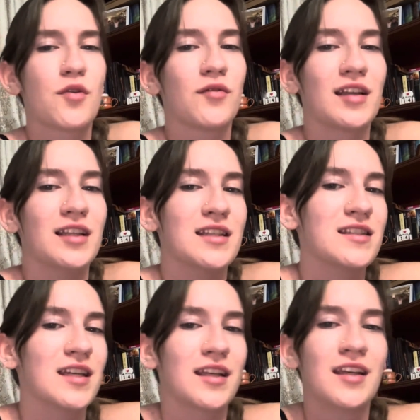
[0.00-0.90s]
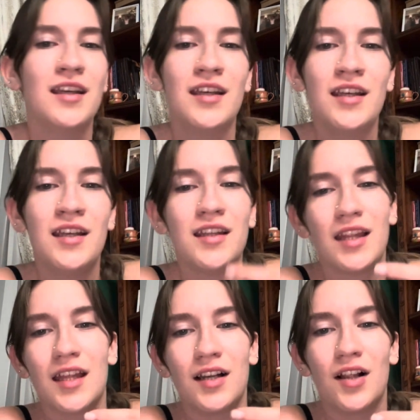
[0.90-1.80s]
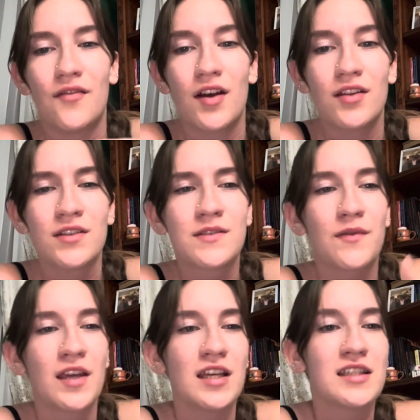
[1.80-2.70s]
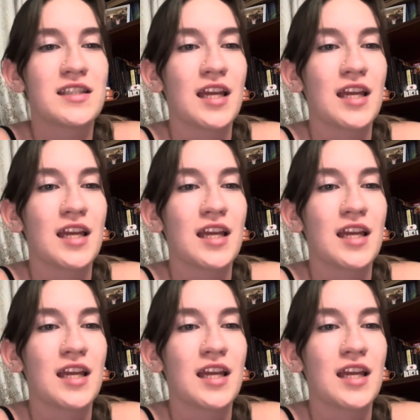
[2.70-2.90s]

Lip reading: realistic than a lot of other Sphinx,